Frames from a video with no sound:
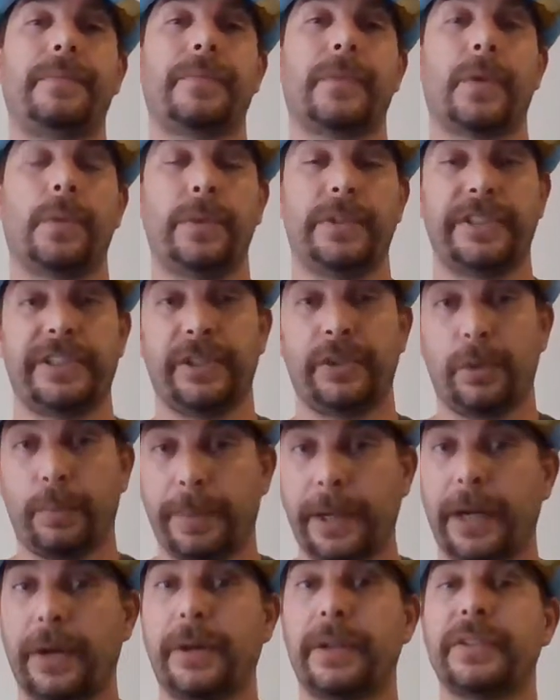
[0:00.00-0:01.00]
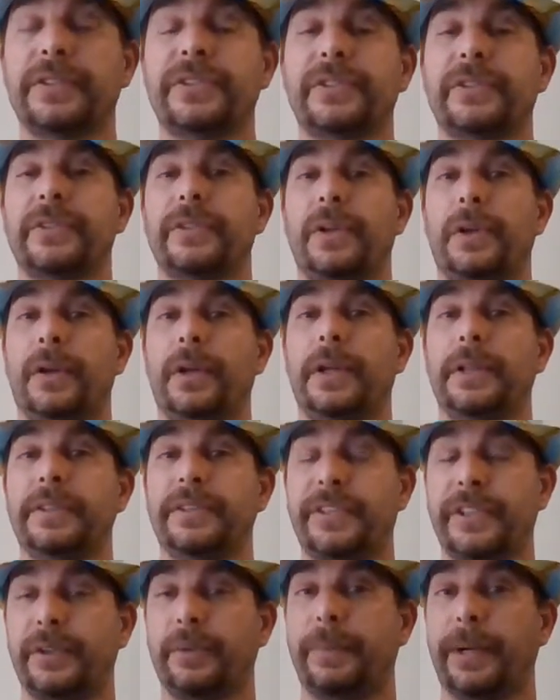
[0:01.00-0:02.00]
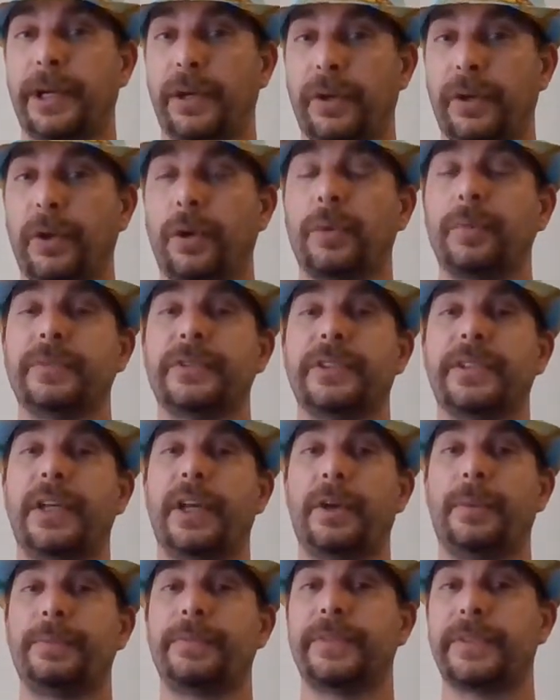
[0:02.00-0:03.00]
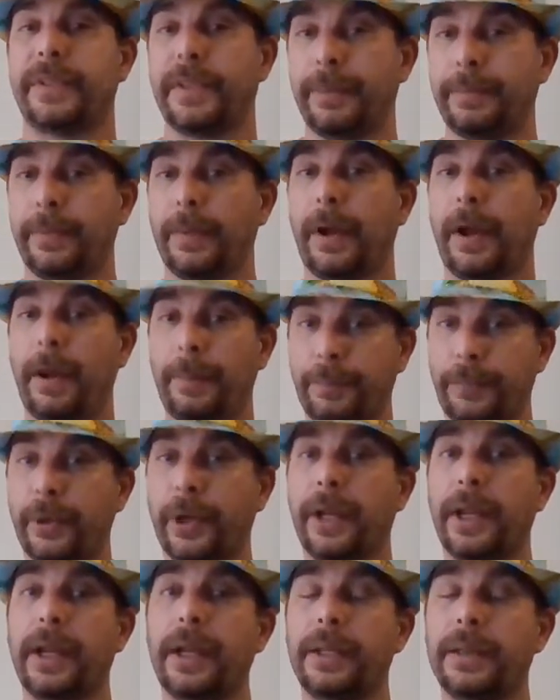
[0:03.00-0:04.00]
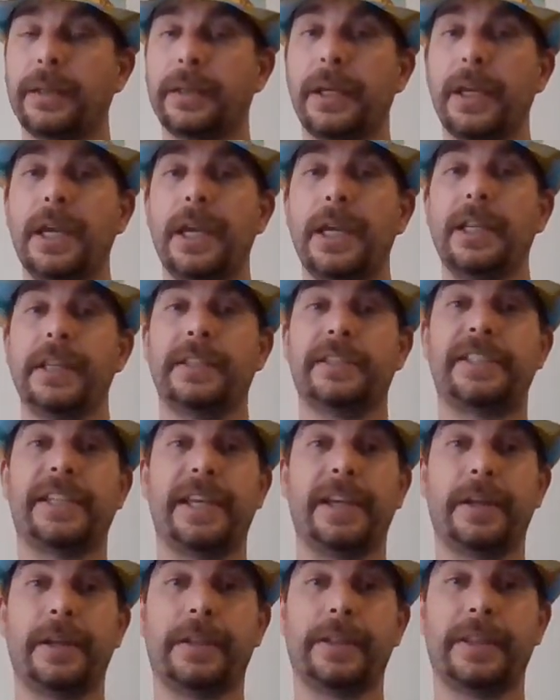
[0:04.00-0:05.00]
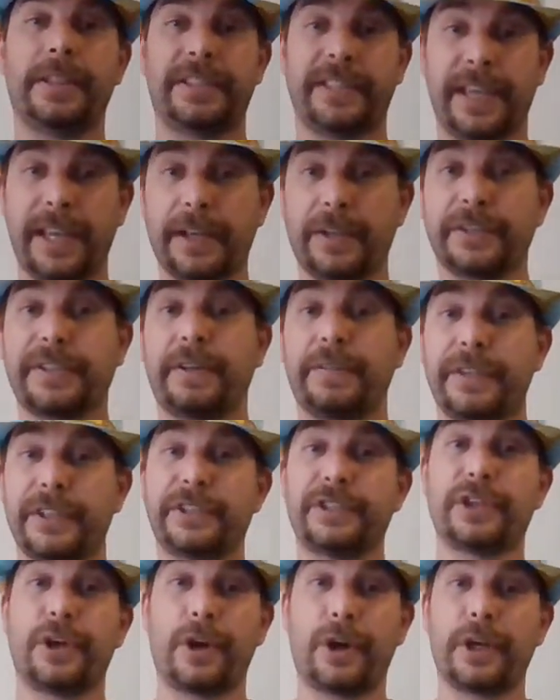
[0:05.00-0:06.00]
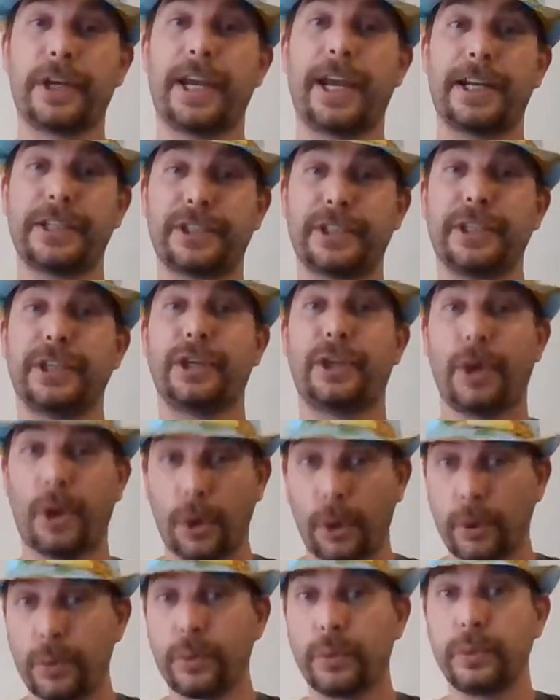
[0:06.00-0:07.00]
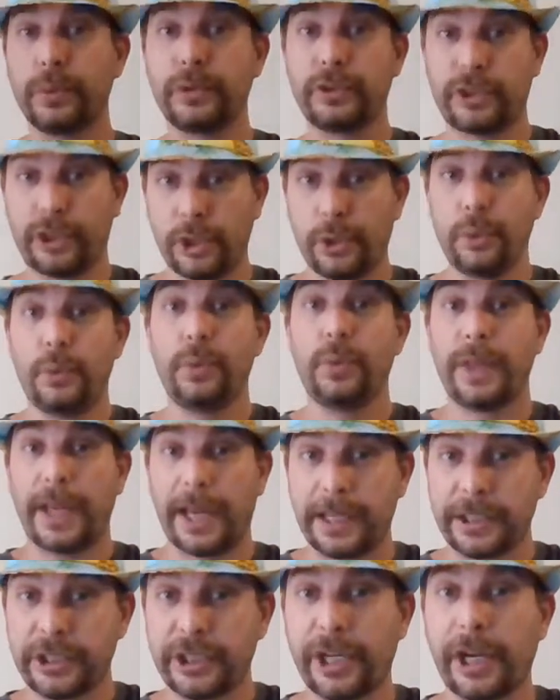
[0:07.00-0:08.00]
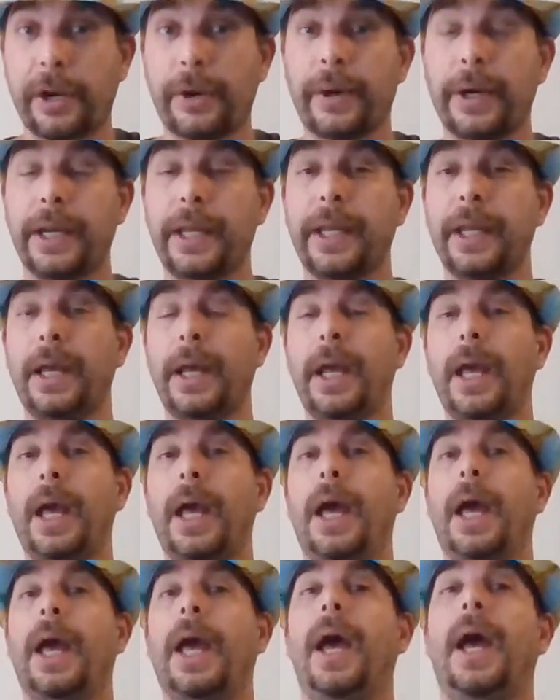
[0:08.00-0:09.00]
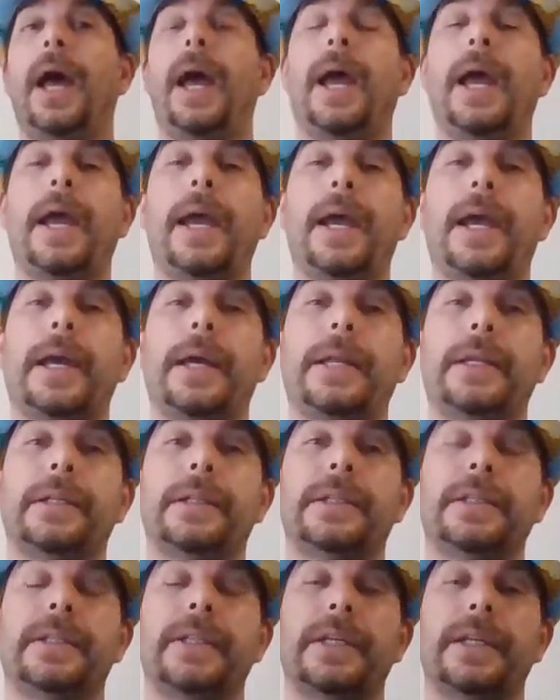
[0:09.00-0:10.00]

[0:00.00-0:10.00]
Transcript: with single parents in single parent homes, and help them upbringing. And the sales of this song actually go to that charity, and